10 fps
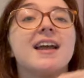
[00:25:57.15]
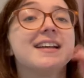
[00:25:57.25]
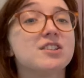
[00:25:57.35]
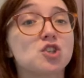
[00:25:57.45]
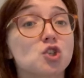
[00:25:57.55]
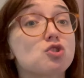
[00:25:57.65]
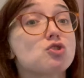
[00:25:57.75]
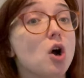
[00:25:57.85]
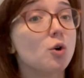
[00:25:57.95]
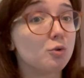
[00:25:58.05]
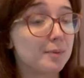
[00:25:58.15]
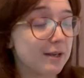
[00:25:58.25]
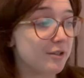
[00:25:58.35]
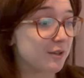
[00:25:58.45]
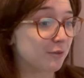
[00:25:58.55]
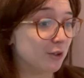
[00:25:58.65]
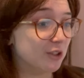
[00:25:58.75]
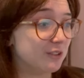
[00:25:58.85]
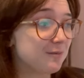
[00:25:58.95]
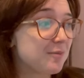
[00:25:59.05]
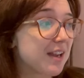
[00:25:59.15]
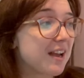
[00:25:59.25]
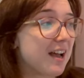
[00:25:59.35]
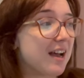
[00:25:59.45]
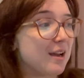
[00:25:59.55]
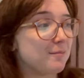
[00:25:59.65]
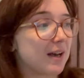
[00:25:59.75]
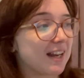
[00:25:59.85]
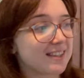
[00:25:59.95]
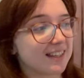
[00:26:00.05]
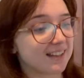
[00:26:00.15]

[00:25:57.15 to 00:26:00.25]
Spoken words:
It's so beautiful. And I think